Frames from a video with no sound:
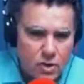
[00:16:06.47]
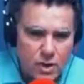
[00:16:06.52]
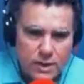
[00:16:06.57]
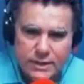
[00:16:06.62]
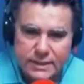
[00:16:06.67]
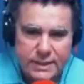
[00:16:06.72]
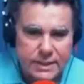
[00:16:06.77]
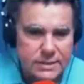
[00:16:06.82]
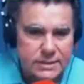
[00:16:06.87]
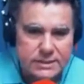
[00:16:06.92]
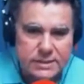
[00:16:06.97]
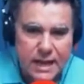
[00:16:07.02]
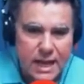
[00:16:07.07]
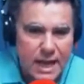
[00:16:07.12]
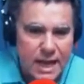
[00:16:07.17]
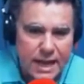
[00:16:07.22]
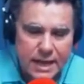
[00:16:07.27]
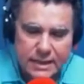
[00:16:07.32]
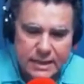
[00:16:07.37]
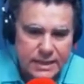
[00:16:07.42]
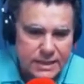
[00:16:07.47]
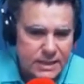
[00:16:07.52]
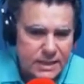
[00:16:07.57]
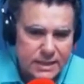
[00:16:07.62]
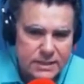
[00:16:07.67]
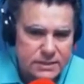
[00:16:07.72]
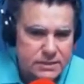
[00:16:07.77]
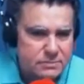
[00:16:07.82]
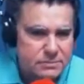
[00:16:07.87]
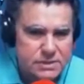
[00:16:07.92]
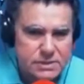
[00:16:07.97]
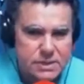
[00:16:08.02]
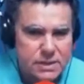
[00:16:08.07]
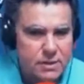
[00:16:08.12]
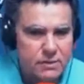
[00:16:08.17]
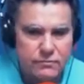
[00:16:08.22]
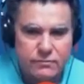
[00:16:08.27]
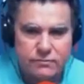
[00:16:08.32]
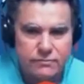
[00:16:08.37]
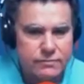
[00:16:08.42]
and he died. He killed
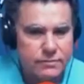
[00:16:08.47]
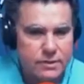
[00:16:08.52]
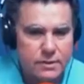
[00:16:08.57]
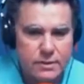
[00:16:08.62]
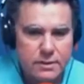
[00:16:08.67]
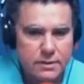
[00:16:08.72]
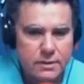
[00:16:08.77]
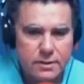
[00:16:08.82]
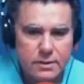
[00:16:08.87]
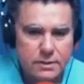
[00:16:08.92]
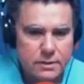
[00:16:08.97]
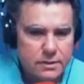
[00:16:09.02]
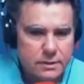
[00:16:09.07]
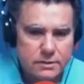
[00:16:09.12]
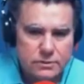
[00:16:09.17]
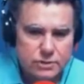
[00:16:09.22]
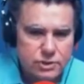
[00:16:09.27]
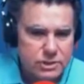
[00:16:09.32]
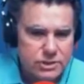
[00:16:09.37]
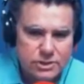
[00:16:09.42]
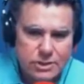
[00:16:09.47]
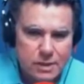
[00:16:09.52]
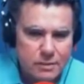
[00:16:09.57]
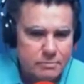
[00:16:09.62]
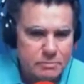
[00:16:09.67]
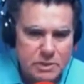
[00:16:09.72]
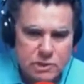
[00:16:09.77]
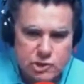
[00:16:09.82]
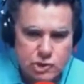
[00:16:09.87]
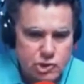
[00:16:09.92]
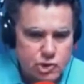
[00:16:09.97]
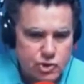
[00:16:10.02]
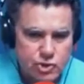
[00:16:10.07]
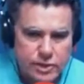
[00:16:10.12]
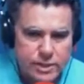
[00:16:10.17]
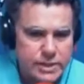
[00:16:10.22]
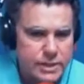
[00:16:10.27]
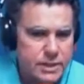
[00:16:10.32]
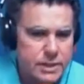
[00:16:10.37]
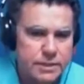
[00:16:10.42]
himself. So just on binge
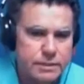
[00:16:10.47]
drinking.